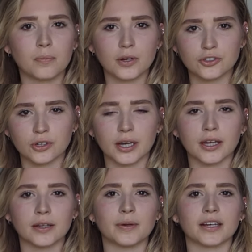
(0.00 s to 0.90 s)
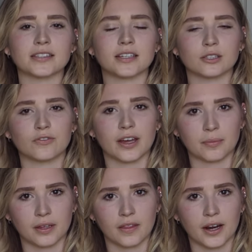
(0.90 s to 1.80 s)
Madrid because he has
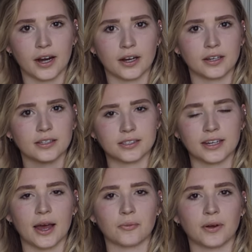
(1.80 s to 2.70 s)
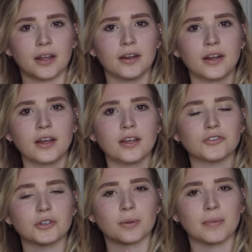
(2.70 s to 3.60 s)
family there and his dad went,
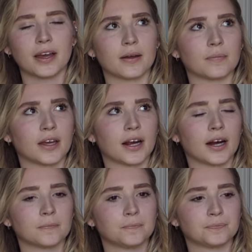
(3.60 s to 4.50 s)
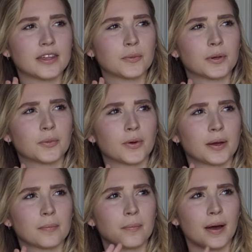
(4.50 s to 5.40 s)
so we met him there. Then we
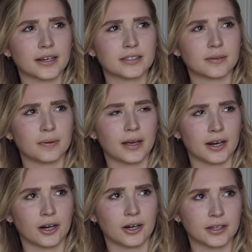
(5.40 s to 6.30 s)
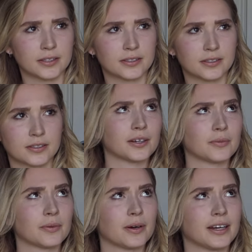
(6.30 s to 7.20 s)
went back to Paris, then
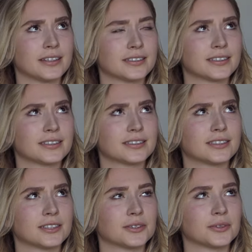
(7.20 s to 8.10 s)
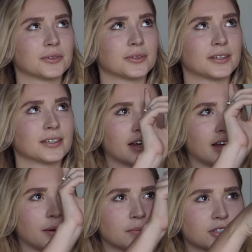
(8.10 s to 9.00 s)
we went to
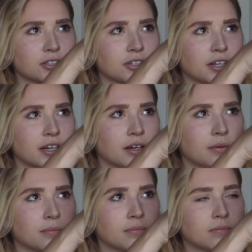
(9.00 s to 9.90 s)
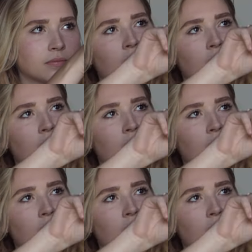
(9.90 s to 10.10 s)
Amsterdam,